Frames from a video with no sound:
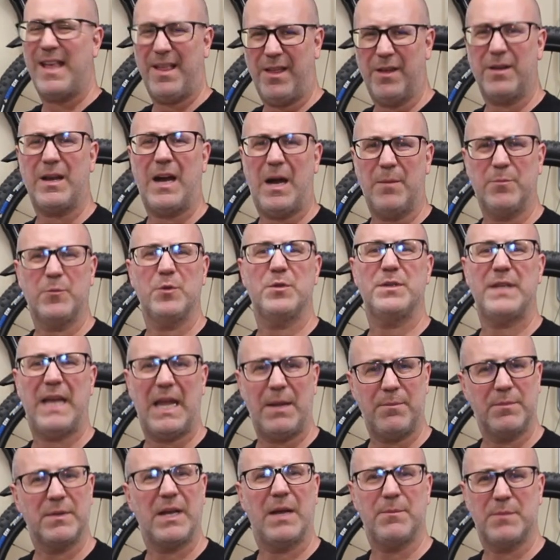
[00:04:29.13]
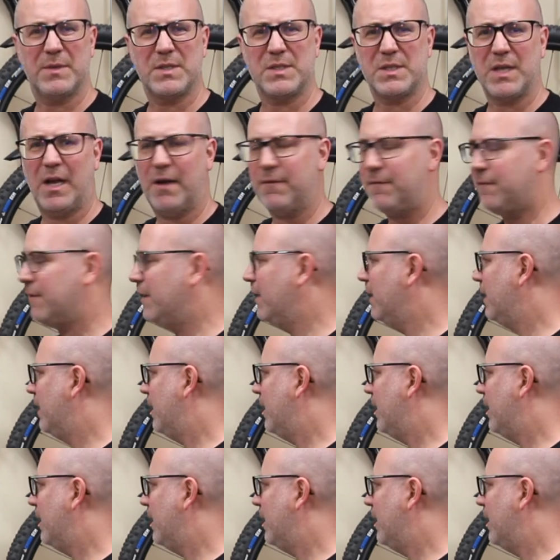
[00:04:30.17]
helicopter tape type of stuff.